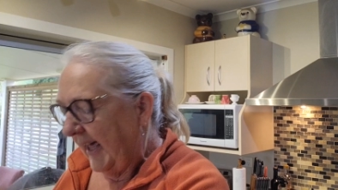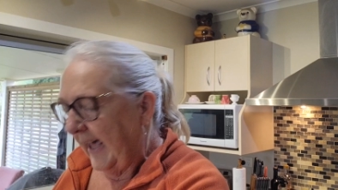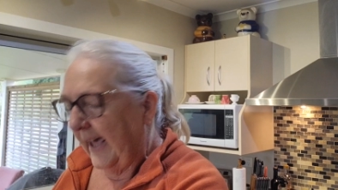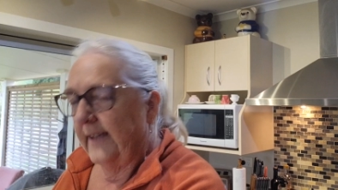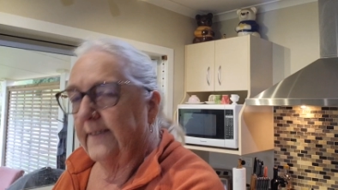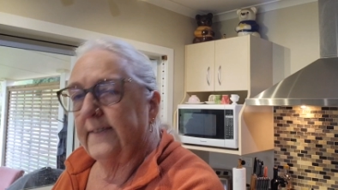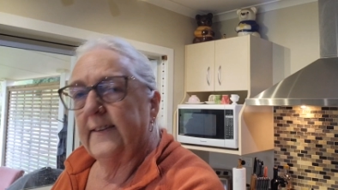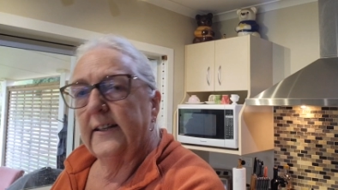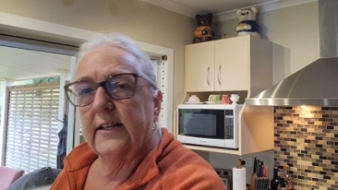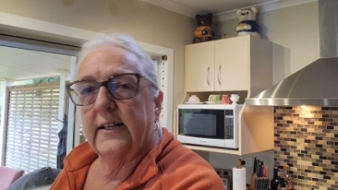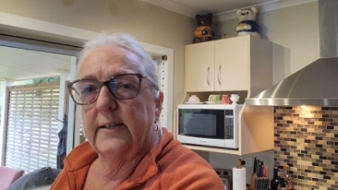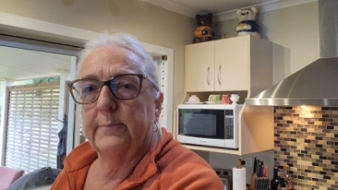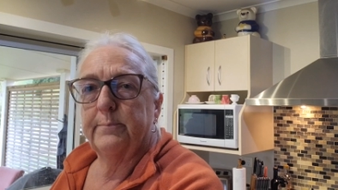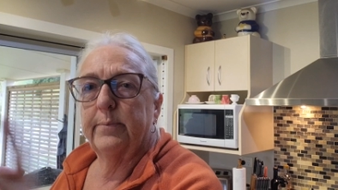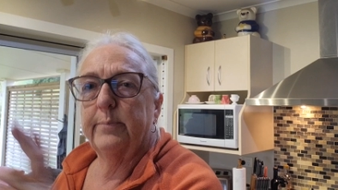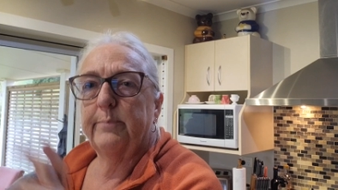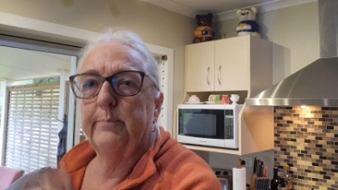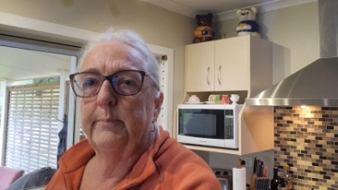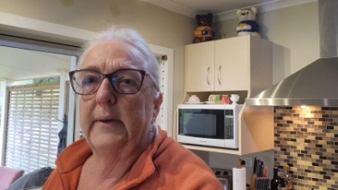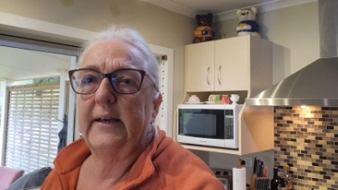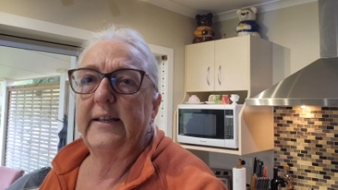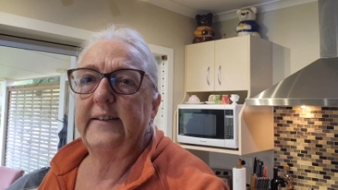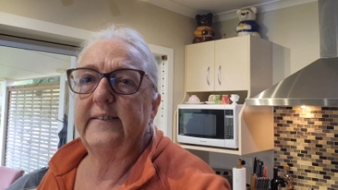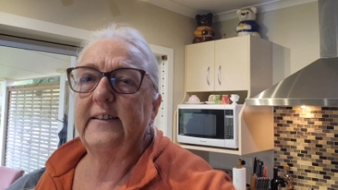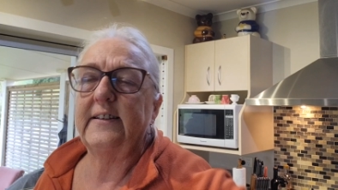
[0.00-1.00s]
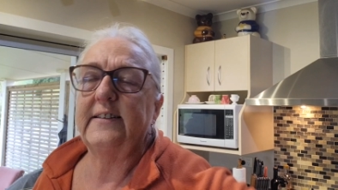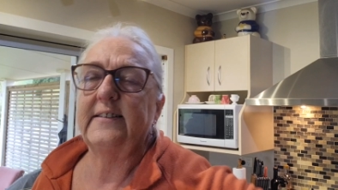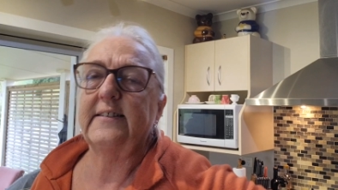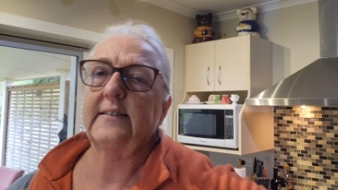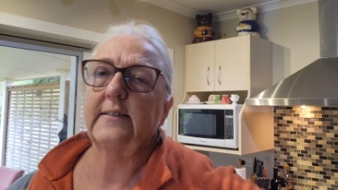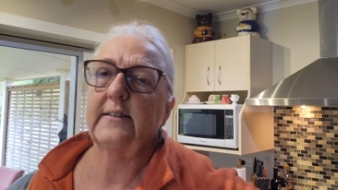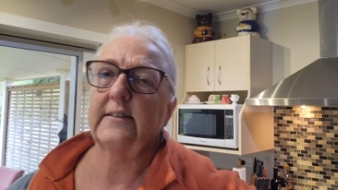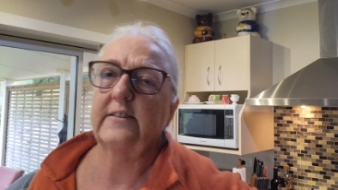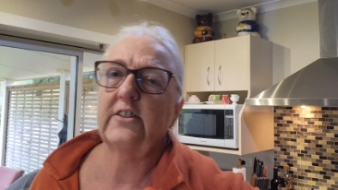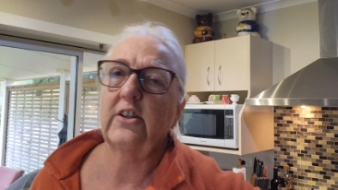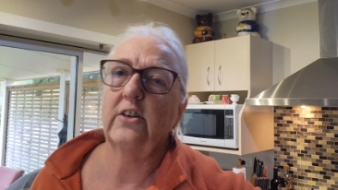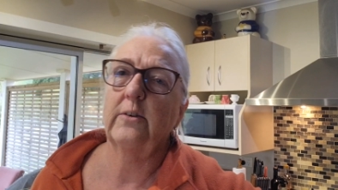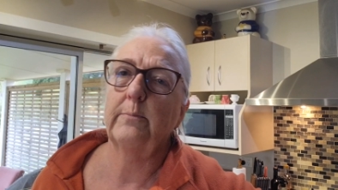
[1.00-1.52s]
And then I made
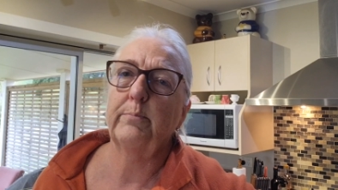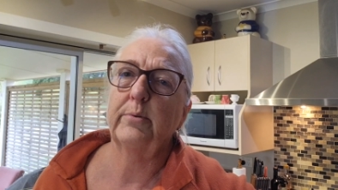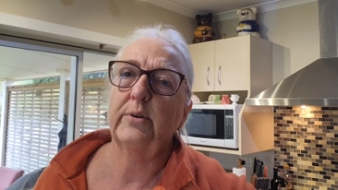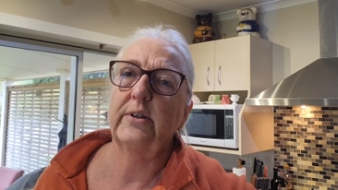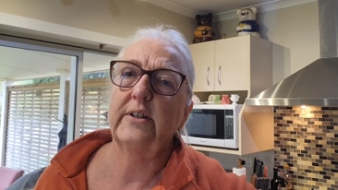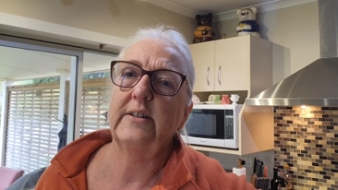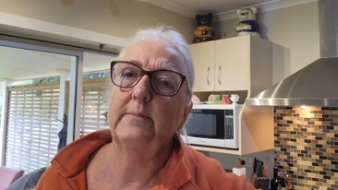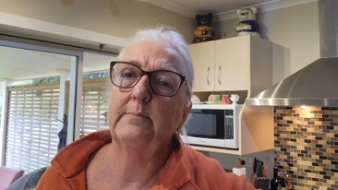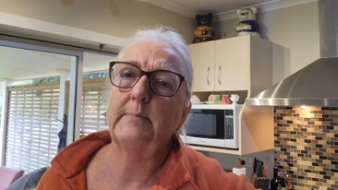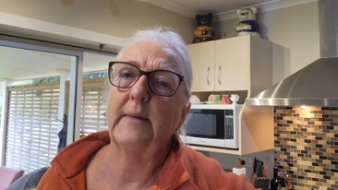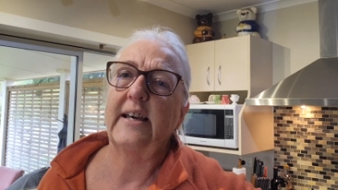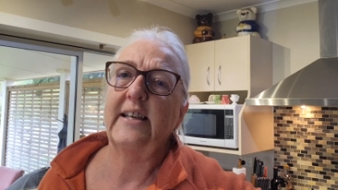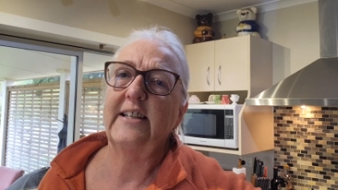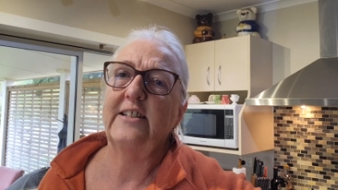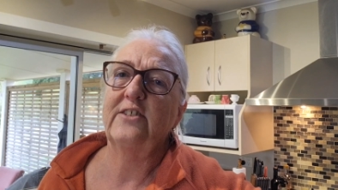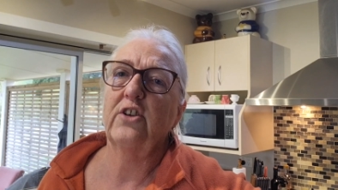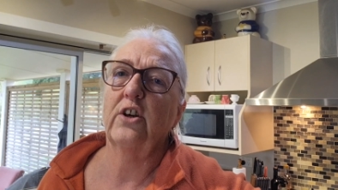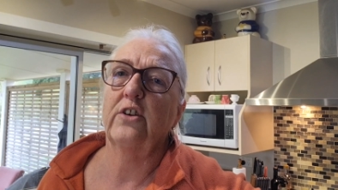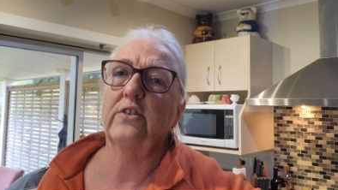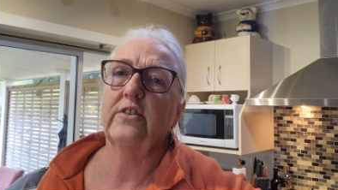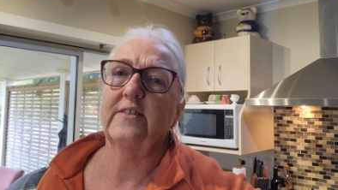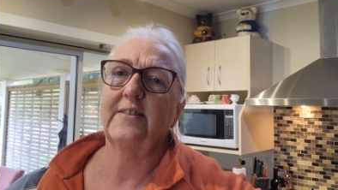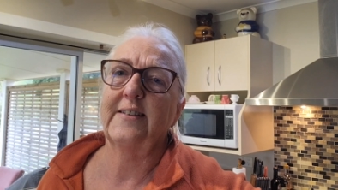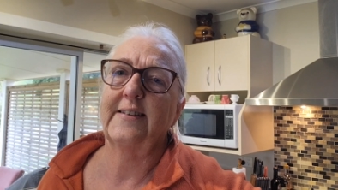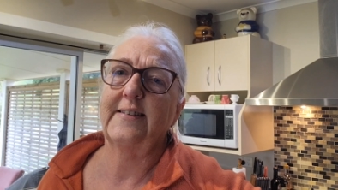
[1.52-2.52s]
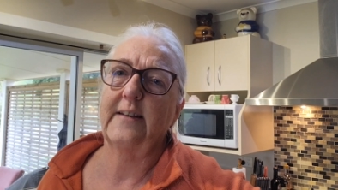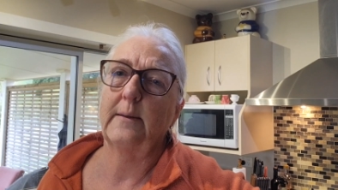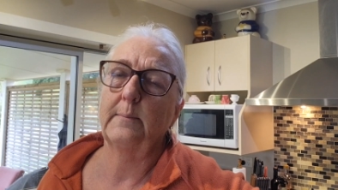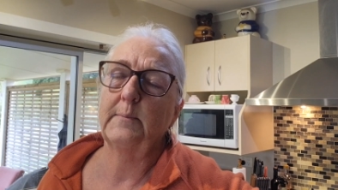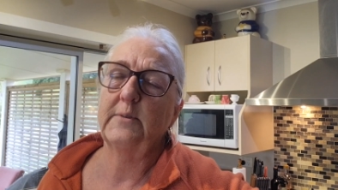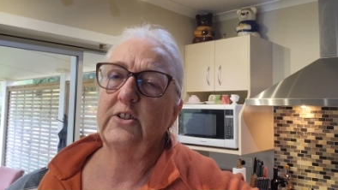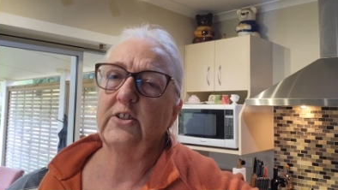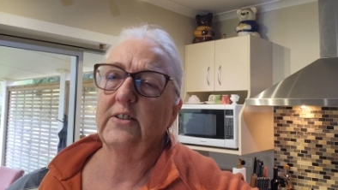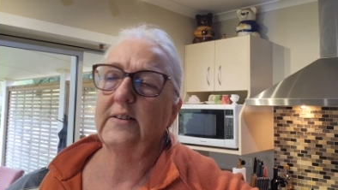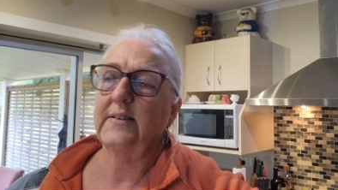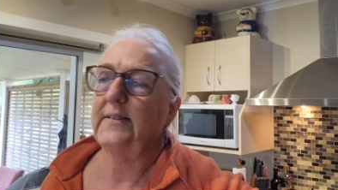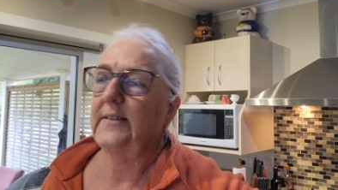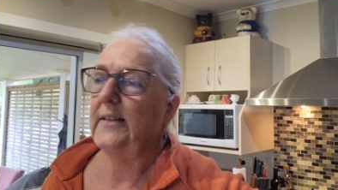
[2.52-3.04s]
these pre-made toaster
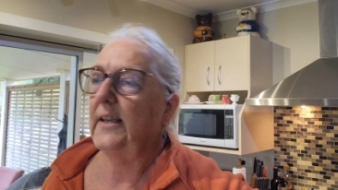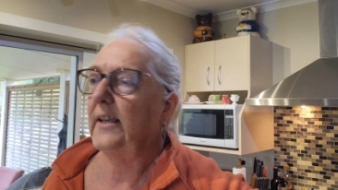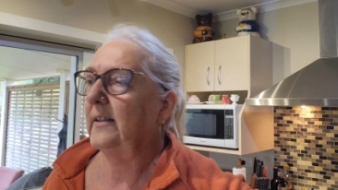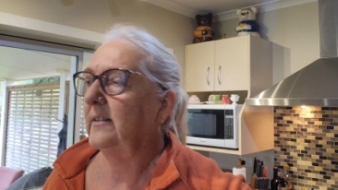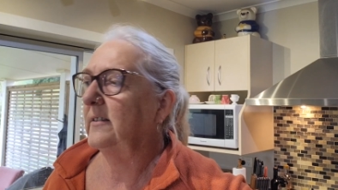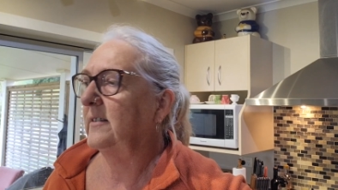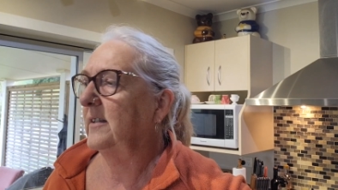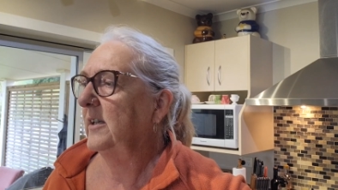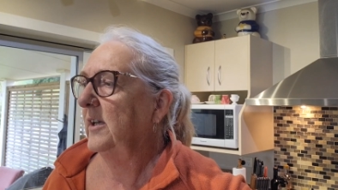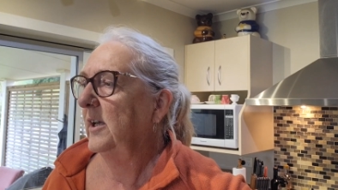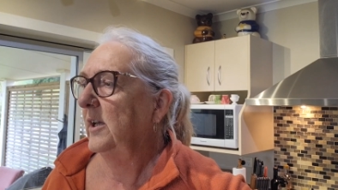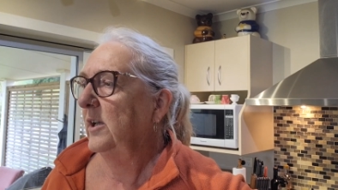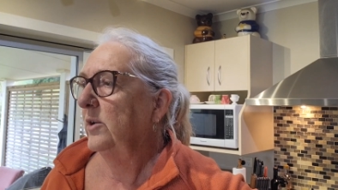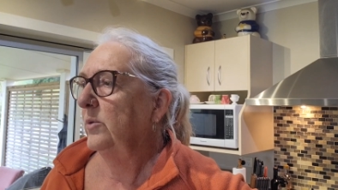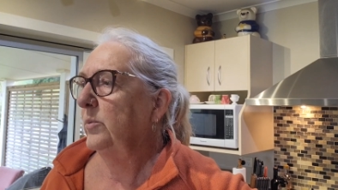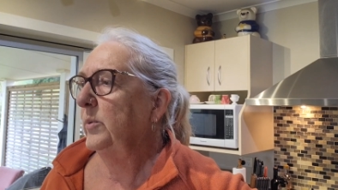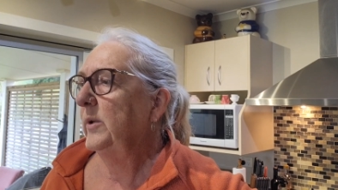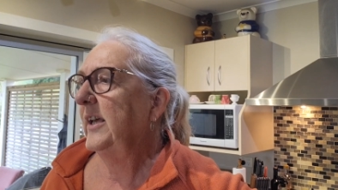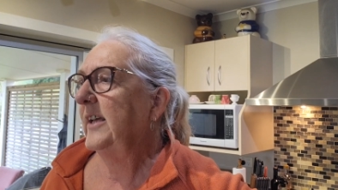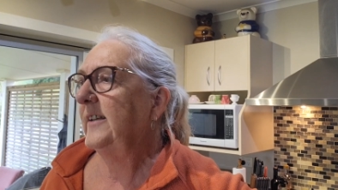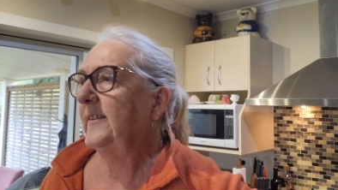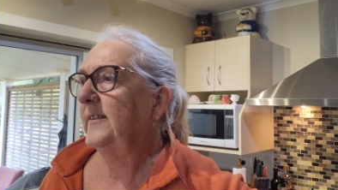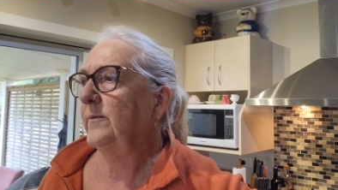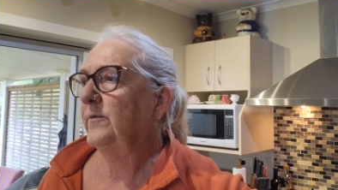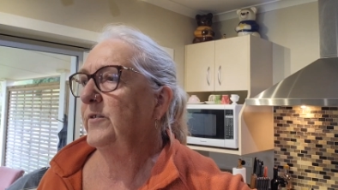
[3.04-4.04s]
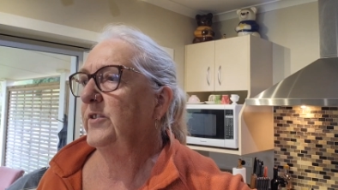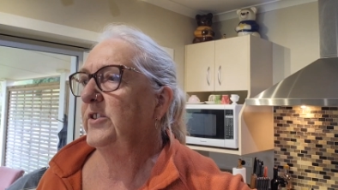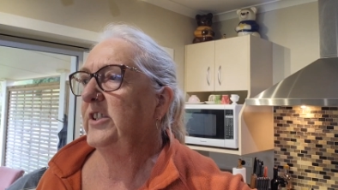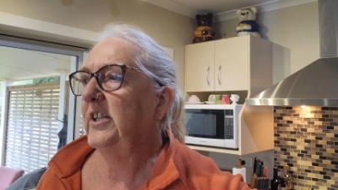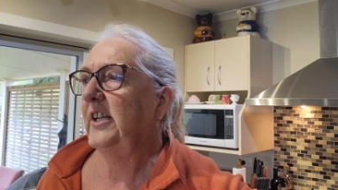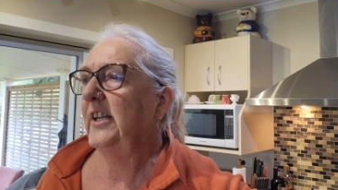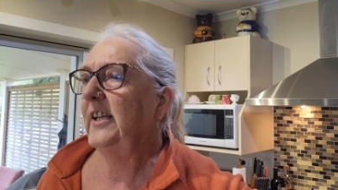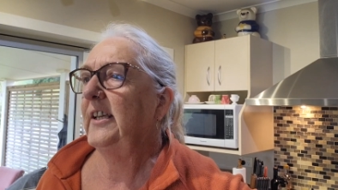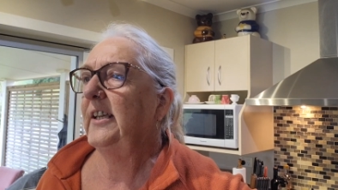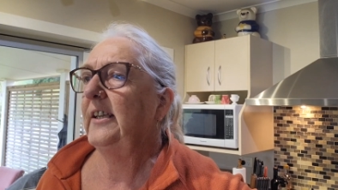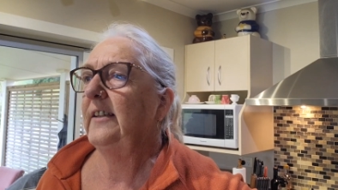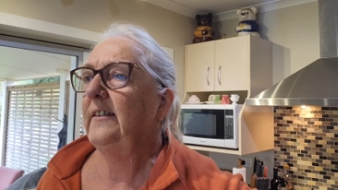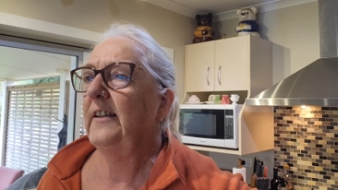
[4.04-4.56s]
sandwiches and we had them for
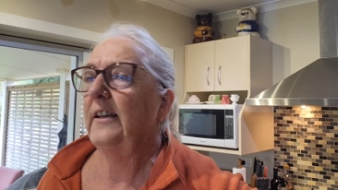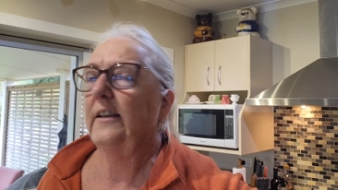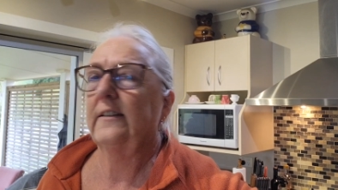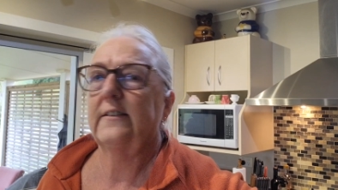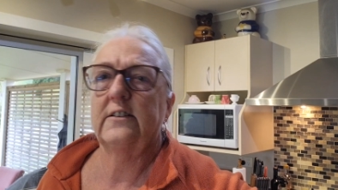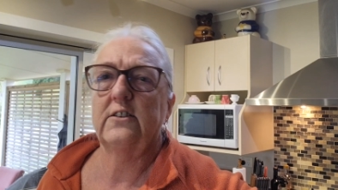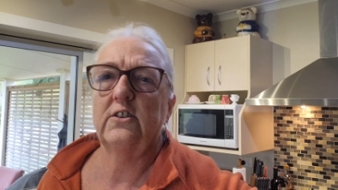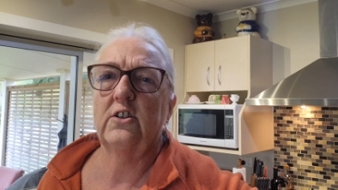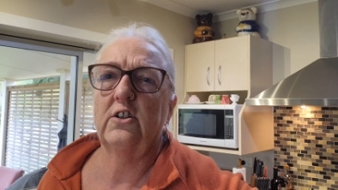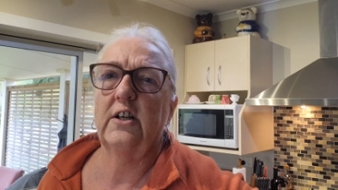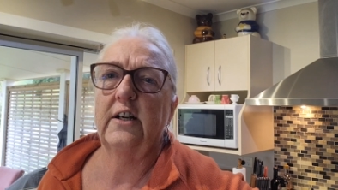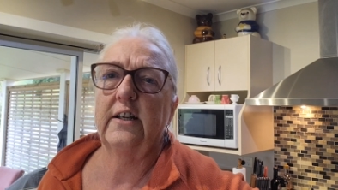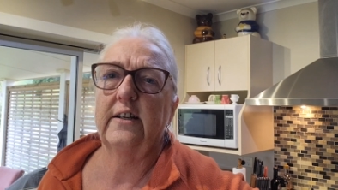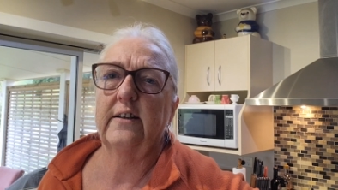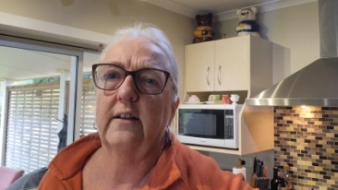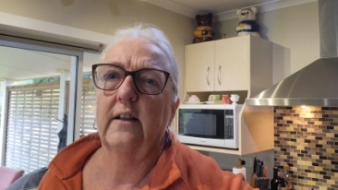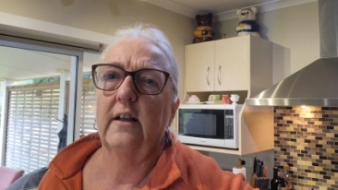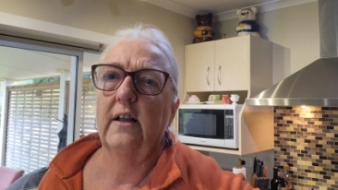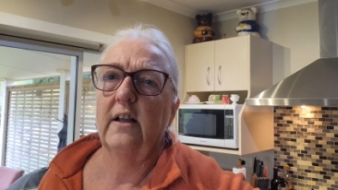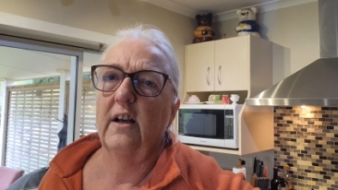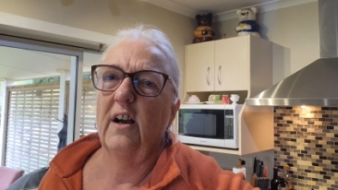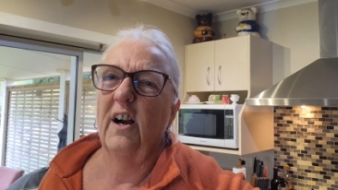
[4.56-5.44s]
tea the other night.